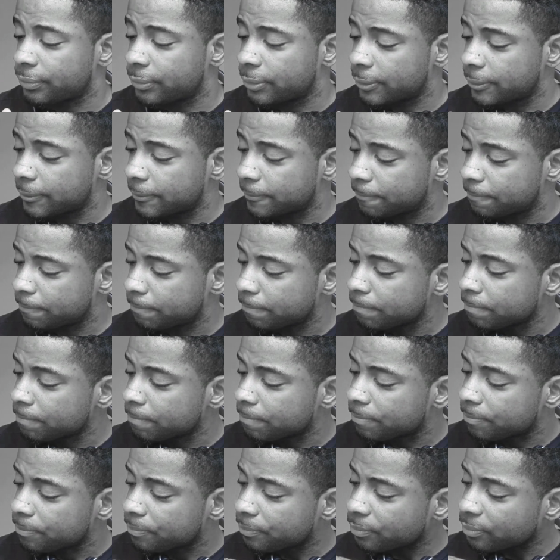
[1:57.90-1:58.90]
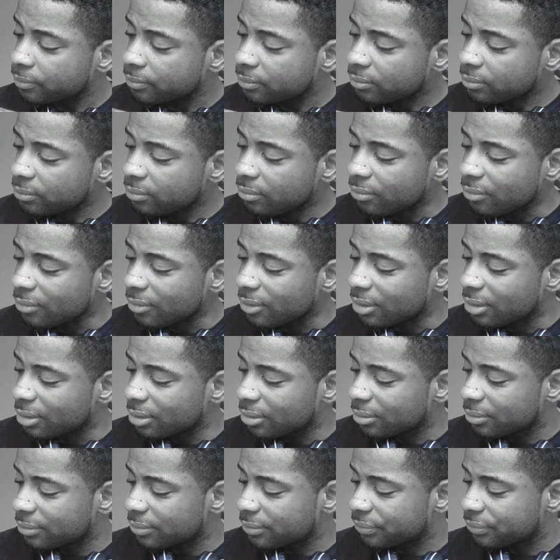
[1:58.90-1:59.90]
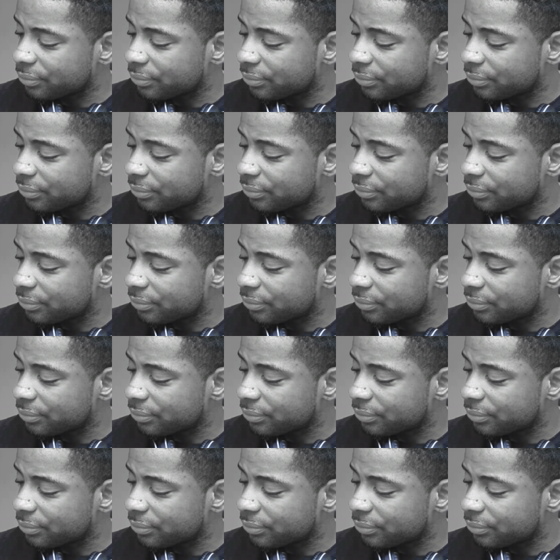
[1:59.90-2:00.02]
(silence)